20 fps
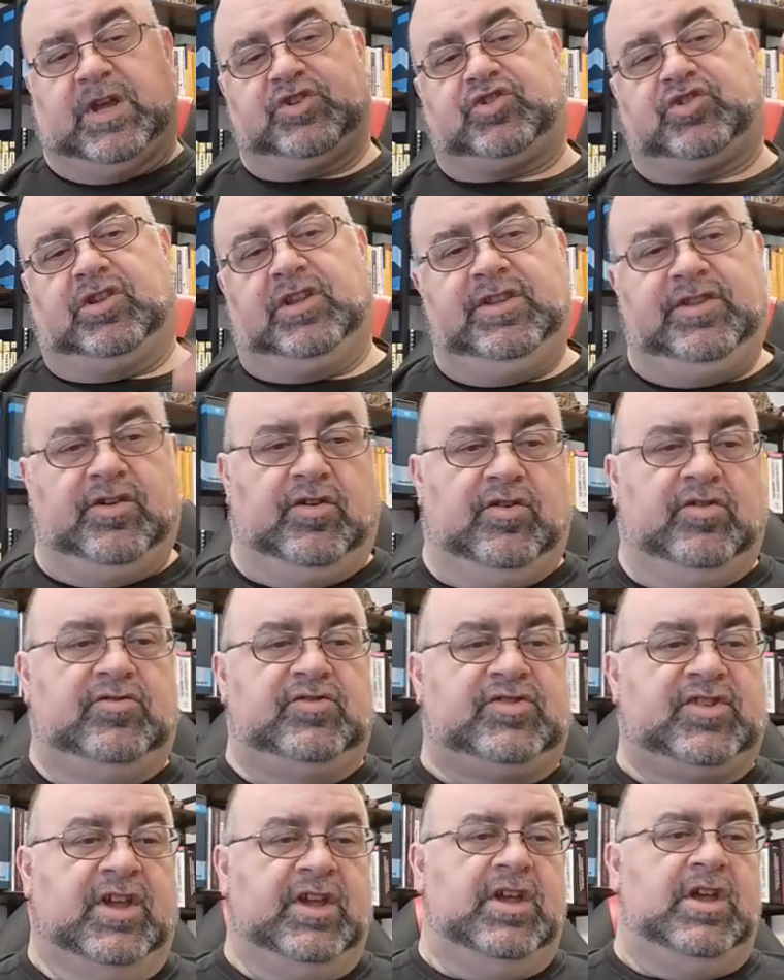You'll have
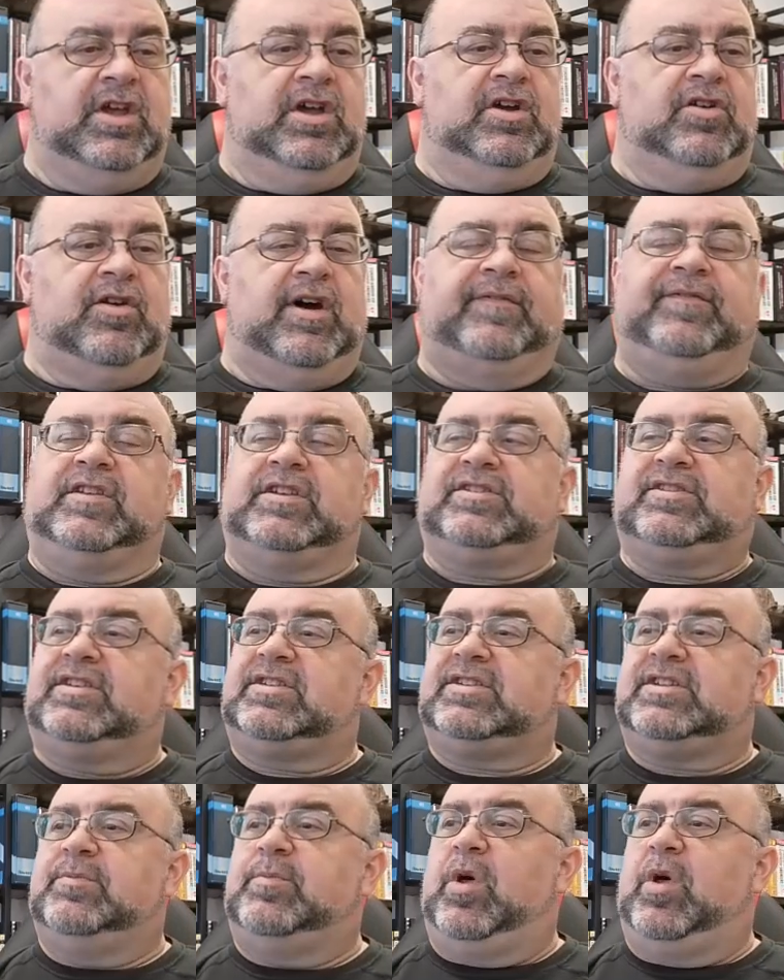this as a download.